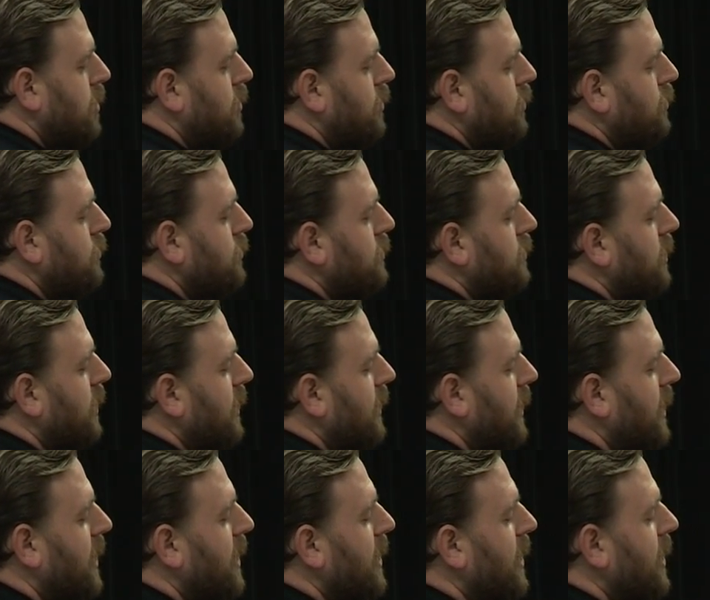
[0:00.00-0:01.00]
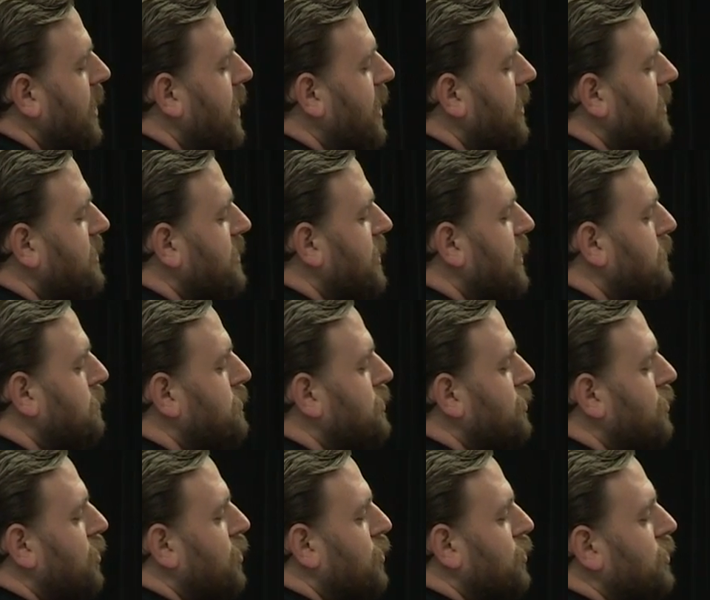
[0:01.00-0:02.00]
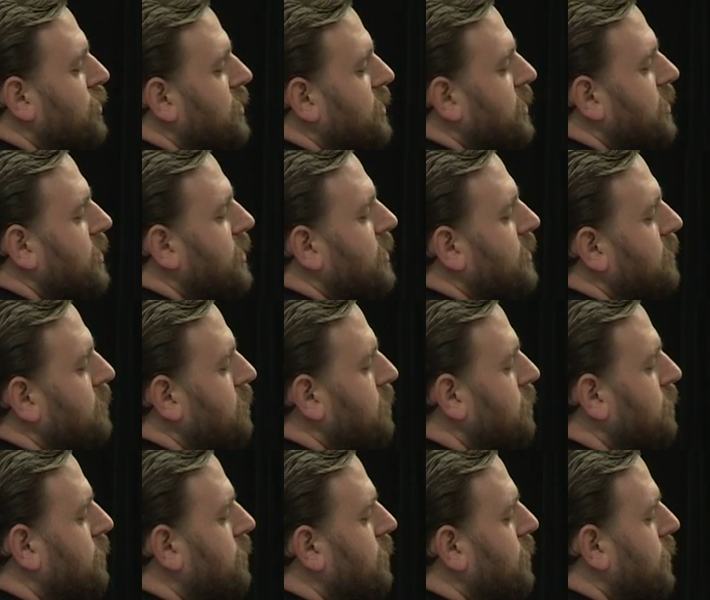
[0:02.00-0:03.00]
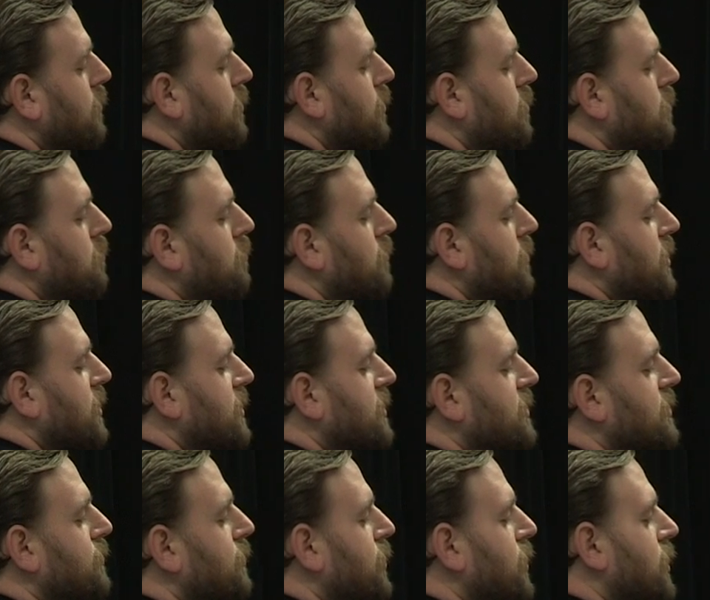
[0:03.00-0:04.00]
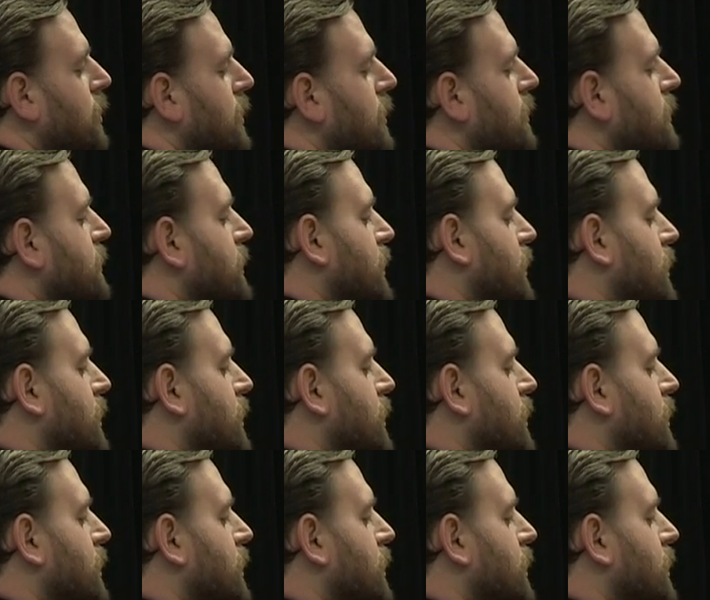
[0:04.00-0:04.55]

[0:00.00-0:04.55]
Using like egg-shaped strokes. Make this very easy.